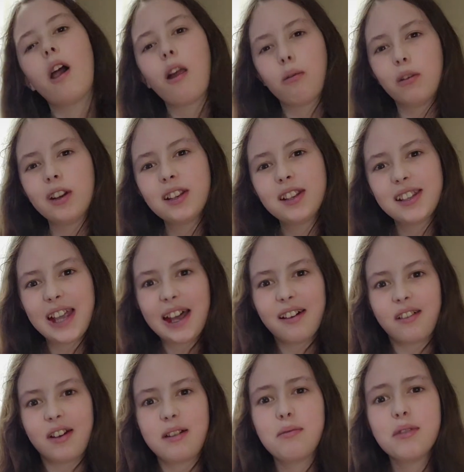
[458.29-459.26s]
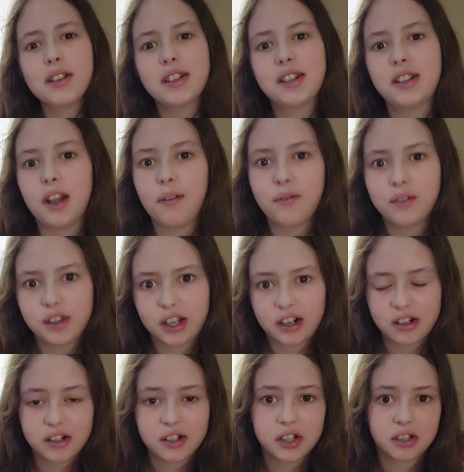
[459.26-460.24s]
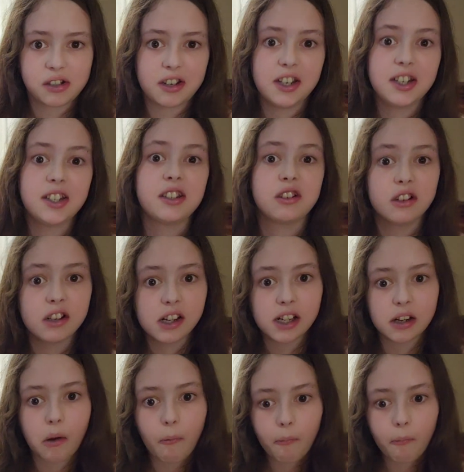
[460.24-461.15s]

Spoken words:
what's that liquid stuff in there? It's good.